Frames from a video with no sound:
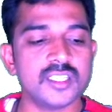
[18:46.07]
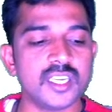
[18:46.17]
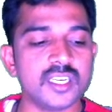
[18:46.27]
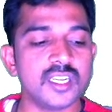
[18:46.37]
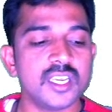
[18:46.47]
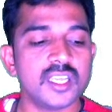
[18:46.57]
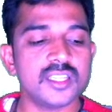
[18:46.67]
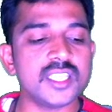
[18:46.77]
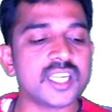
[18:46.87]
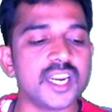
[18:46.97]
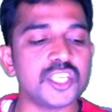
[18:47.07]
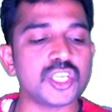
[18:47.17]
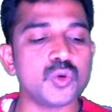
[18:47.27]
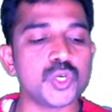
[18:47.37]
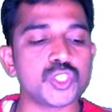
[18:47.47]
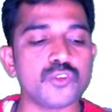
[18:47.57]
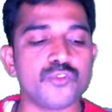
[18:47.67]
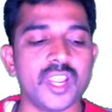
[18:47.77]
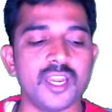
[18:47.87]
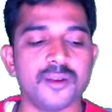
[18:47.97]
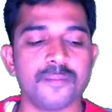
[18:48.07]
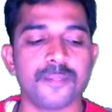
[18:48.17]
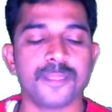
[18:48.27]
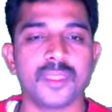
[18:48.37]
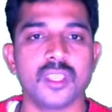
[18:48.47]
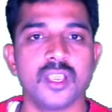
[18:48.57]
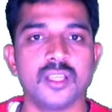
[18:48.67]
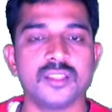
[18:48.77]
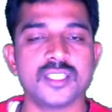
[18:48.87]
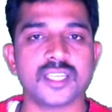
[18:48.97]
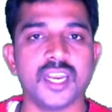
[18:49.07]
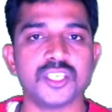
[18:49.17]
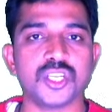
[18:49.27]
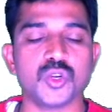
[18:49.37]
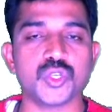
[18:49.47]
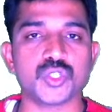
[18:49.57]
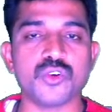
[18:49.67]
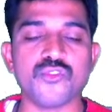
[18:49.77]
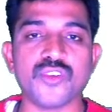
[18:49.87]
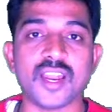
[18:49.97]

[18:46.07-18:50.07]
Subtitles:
then this condition goes to fail. If the condition goes to